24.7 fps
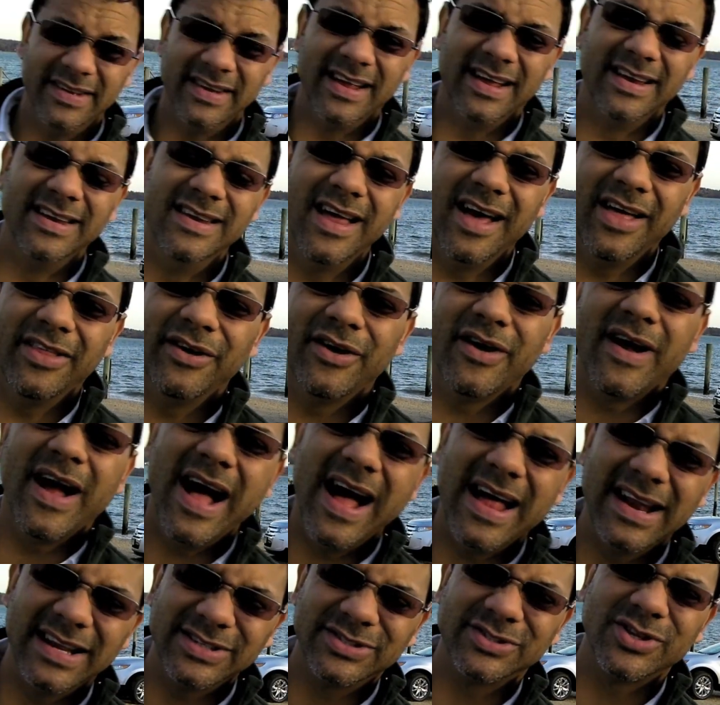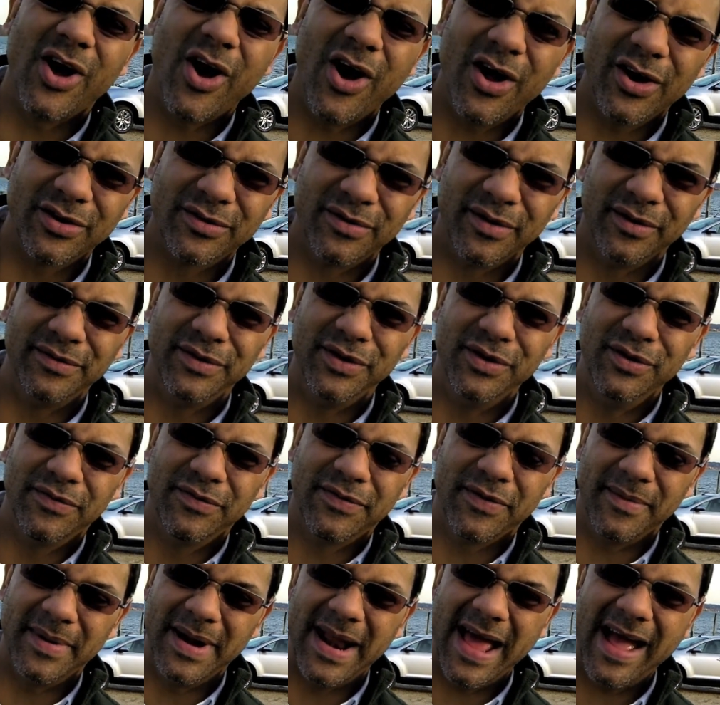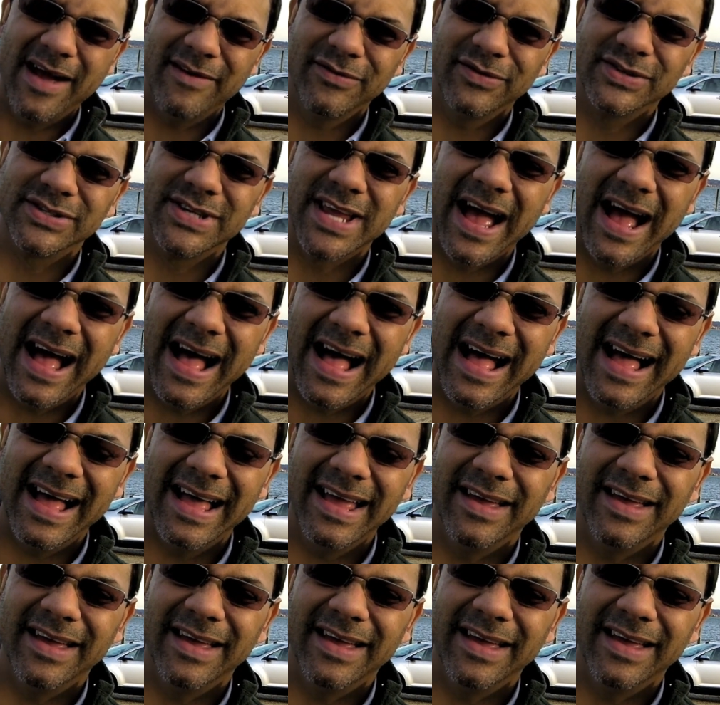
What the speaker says: another honest auto review from an average guy.